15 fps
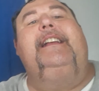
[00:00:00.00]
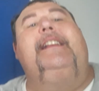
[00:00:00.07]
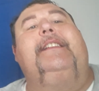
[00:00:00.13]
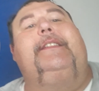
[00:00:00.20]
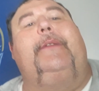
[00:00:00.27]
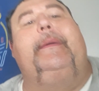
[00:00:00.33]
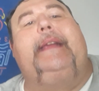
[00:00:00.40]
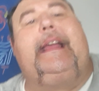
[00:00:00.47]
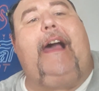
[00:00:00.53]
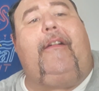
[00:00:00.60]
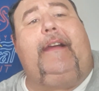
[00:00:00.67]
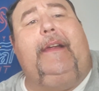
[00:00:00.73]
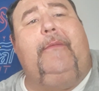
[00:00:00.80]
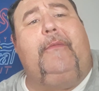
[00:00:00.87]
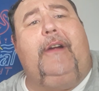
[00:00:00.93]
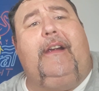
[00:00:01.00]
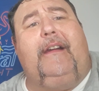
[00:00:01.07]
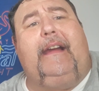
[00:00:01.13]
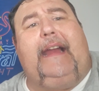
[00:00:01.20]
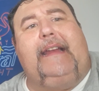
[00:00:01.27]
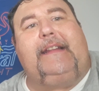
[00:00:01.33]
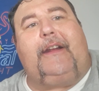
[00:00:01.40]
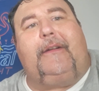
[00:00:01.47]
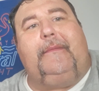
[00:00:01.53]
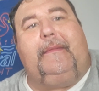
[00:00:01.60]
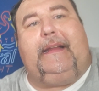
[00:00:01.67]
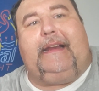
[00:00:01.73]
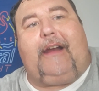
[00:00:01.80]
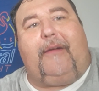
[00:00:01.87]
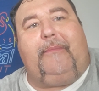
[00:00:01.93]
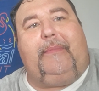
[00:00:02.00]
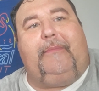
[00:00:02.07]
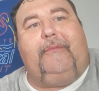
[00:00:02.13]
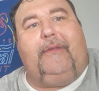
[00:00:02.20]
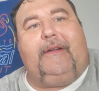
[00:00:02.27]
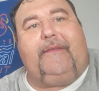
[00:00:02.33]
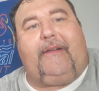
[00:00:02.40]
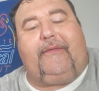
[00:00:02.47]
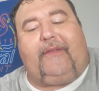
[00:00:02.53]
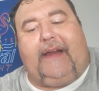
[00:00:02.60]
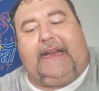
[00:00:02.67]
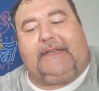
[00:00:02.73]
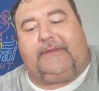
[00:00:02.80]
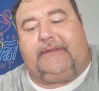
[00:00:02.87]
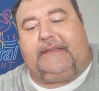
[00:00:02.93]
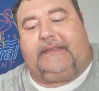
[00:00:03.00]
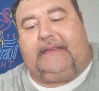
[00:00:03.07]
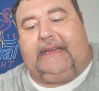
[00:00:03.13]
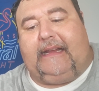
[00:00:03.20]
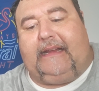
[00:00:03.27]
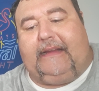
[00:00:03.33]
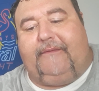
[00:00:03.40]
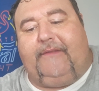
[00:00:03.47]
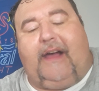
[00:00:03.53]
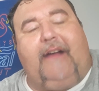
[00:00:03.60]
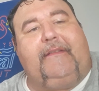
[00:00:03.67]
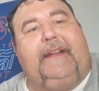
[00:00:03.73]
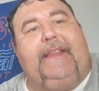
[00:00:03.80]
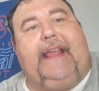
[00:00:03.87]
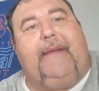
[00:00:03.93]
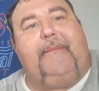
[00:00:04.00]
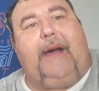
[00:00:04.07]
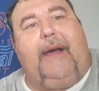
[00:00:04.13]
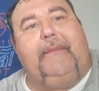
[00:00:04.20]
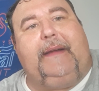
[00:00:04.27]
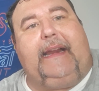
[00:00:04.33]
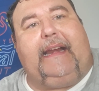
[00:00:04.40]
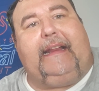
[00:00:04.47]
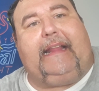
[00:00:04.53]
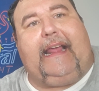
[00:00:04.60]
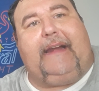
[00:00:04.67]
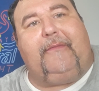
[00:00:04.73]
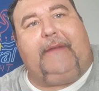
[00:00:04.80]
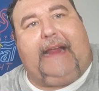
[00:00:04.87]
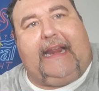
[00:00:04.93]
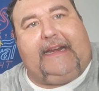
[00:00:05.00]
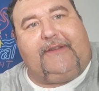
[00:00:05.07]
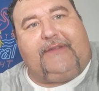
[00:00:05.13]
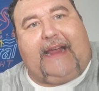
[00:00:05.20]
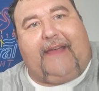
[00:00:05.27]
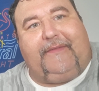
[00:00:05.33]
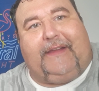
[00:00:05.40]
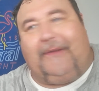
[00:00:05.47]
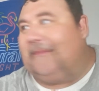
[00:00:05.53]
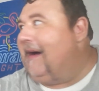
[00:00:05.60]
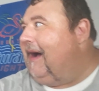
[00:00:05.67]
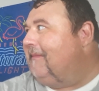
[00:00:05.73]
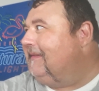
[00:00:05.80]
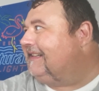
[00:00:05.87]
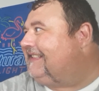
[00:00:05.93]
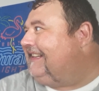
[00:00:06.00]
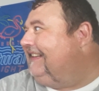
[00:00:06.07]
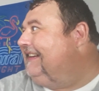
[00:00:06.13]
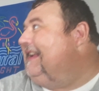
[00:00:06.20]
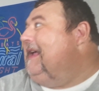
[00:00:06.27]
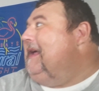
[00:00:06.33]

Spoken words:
So we called in work and told them that one of our friends was involved in that bombing in Atlanta. And we had to drive their mama to